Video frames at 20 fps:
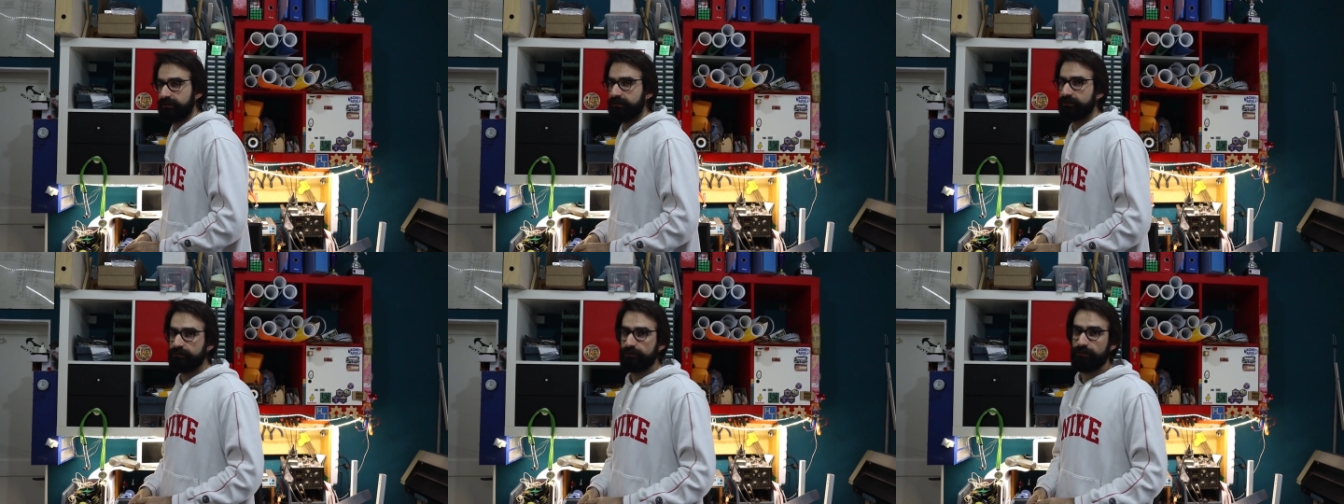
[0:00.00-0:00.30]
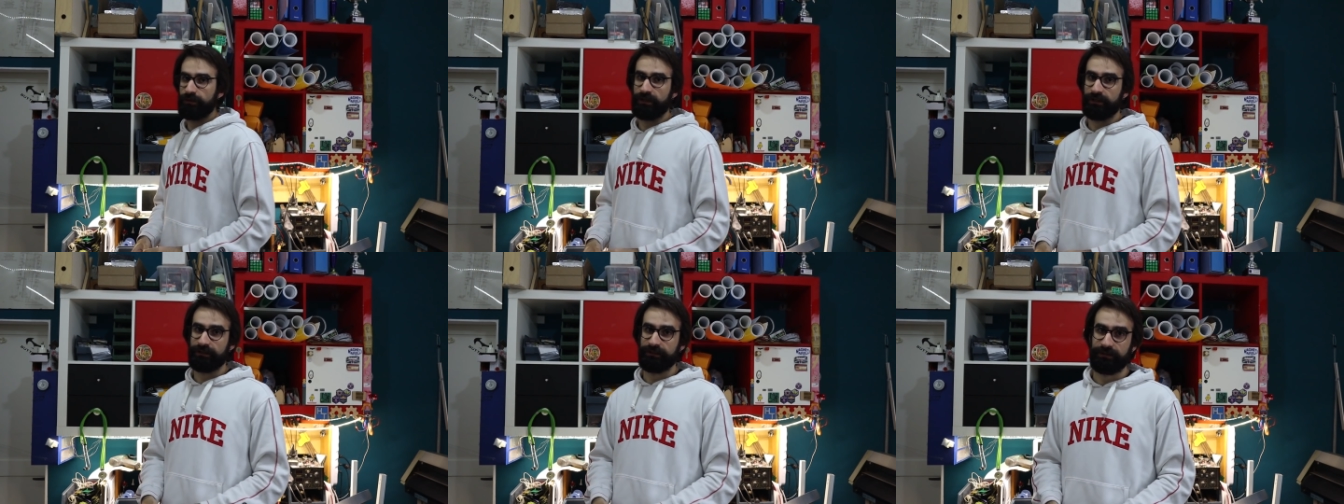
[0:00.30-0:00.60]
and the
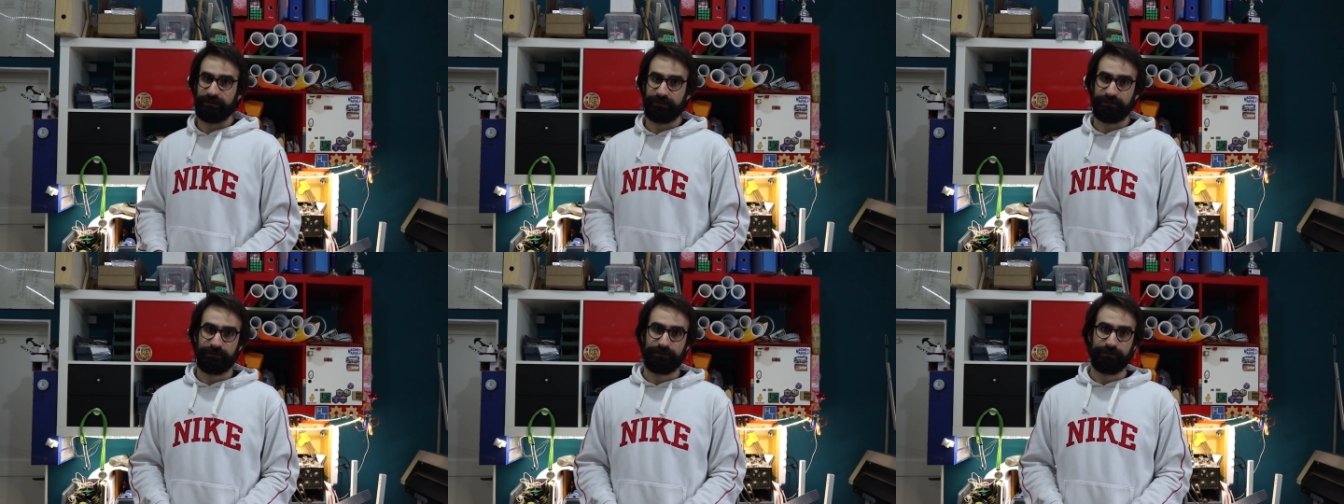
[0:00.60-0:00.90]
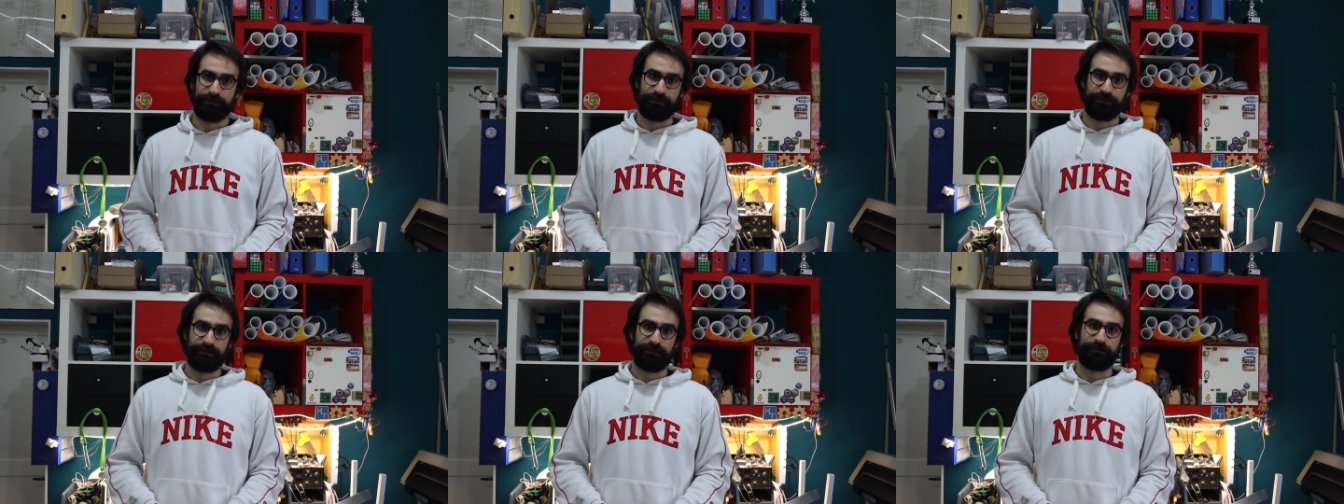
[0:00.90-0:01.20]
200
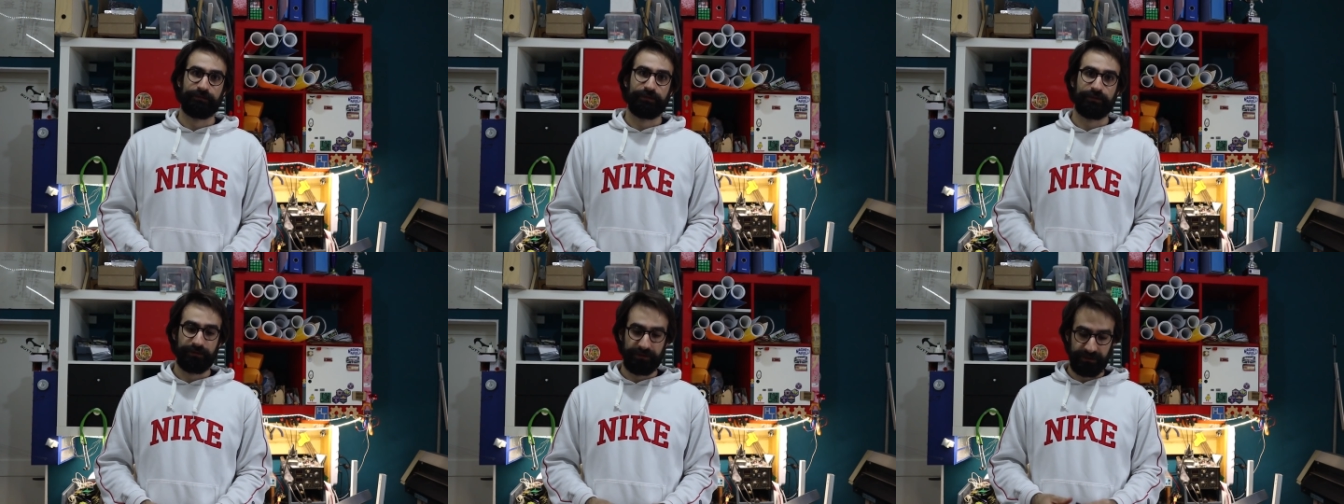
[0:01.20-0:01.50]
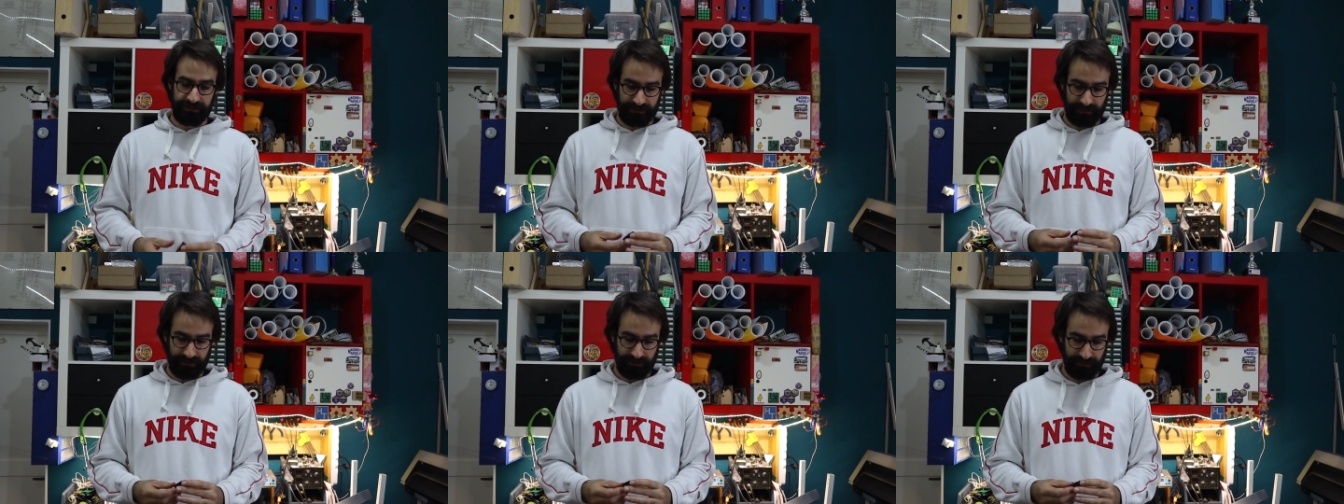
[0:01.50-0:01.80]
tooth
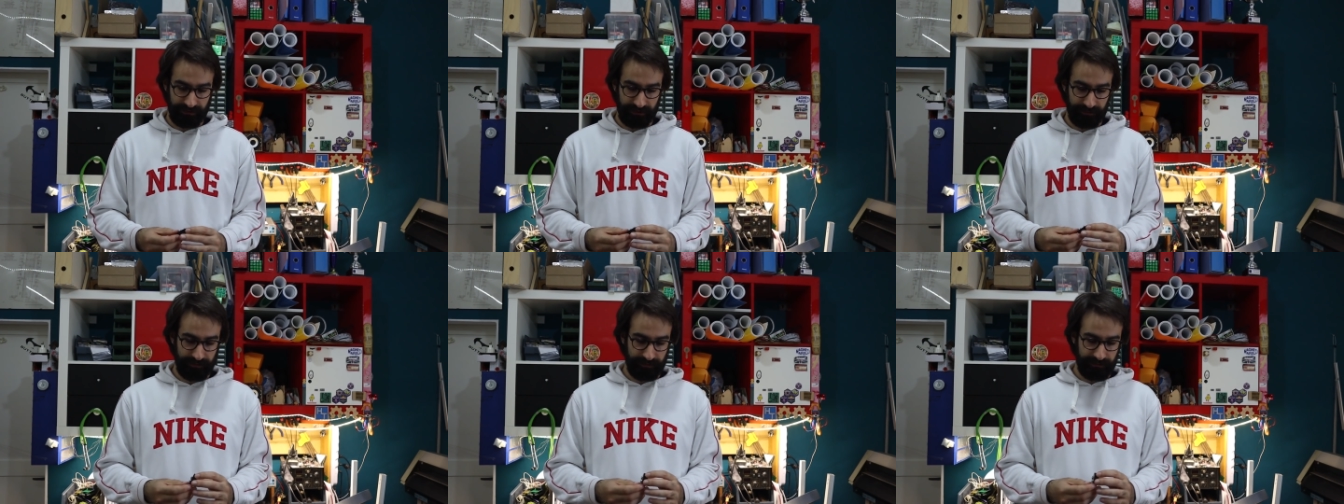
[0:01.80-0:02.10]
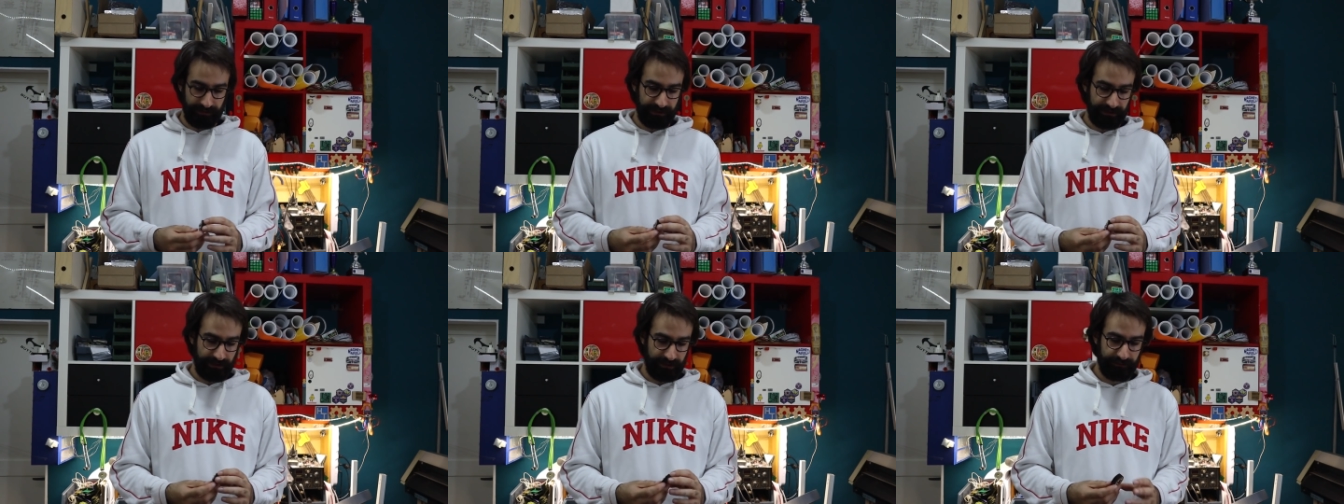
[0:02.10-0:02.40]
pulleys are going to be
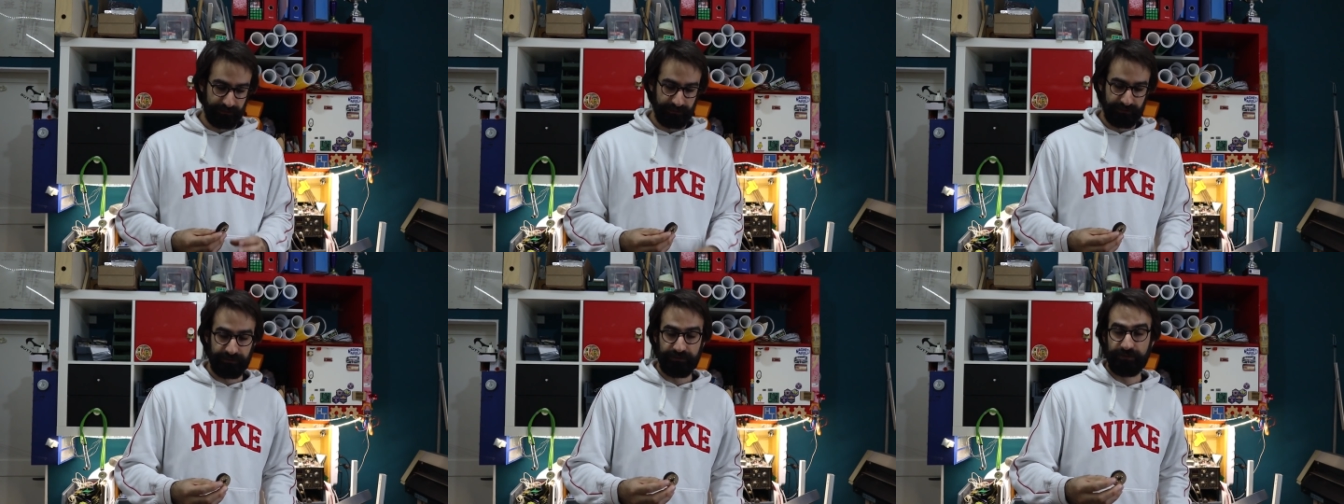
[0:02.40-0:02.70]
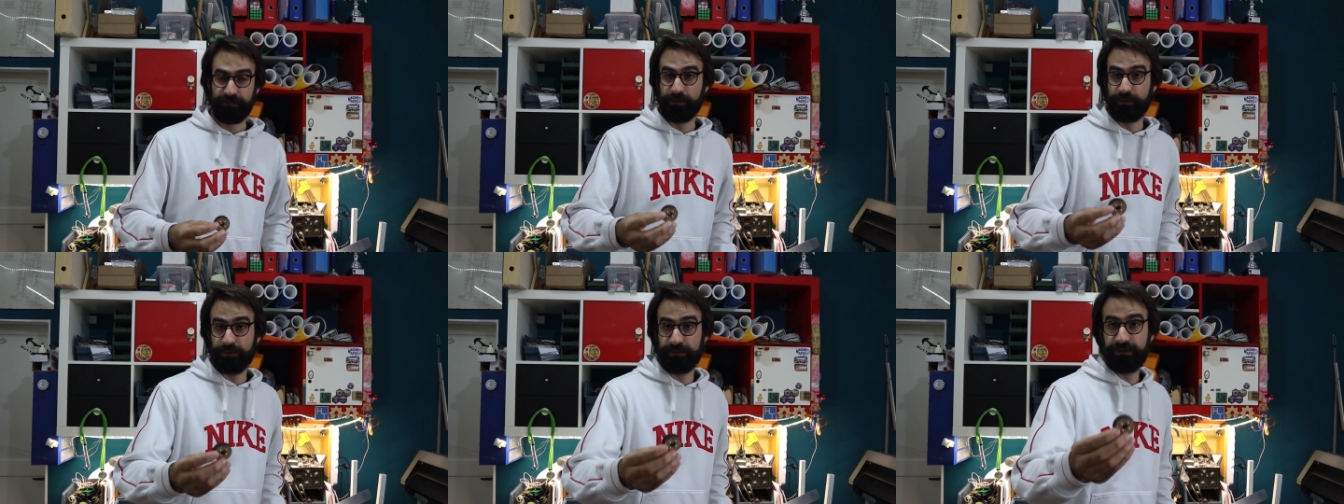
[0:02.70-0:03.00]
made out
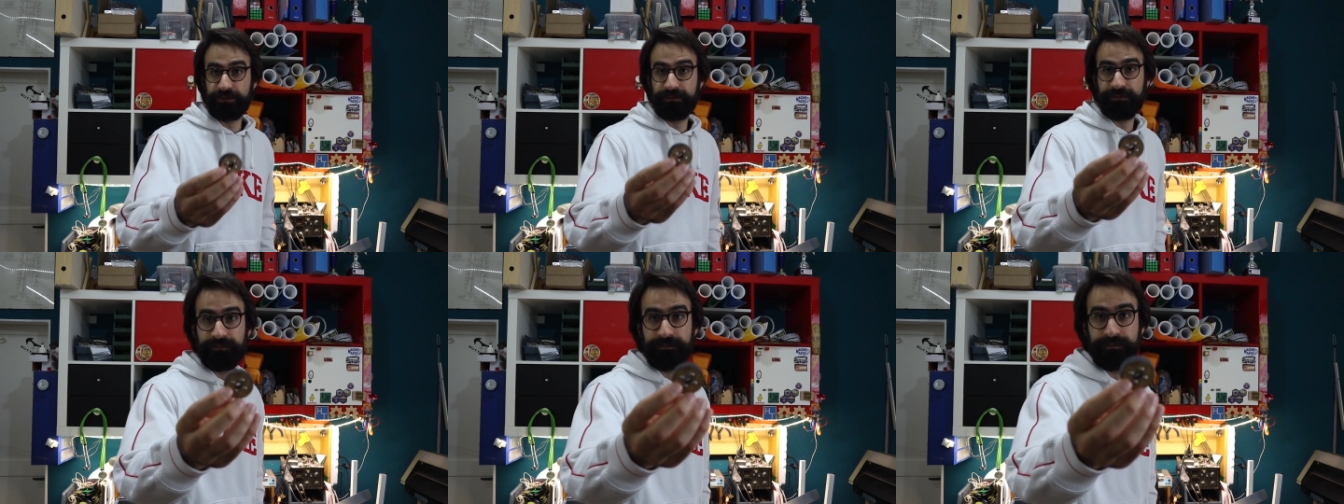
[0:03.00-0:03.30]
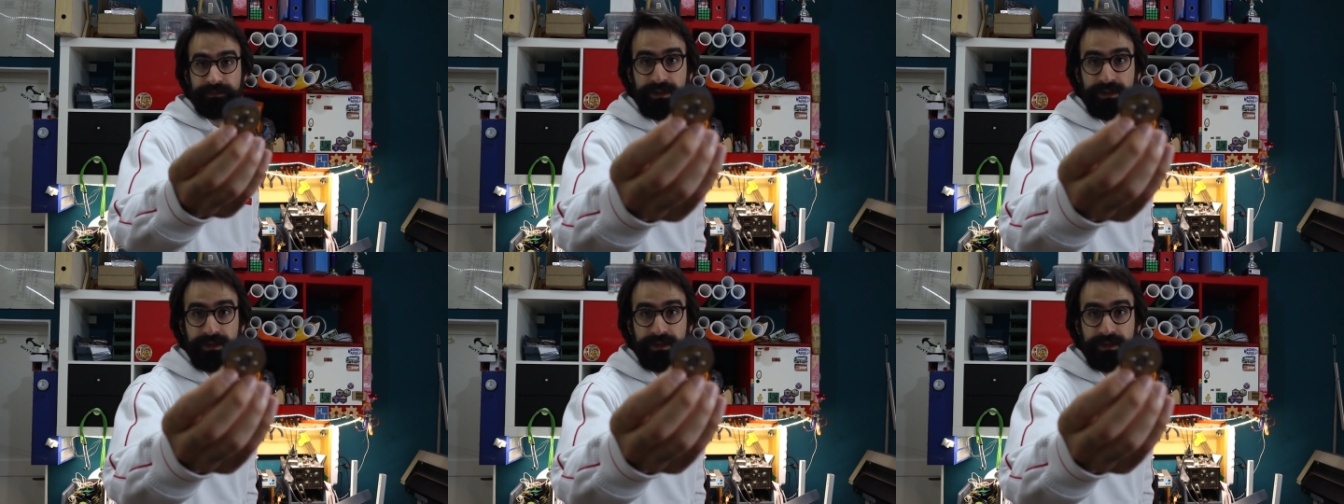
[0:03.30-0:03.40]
of wood.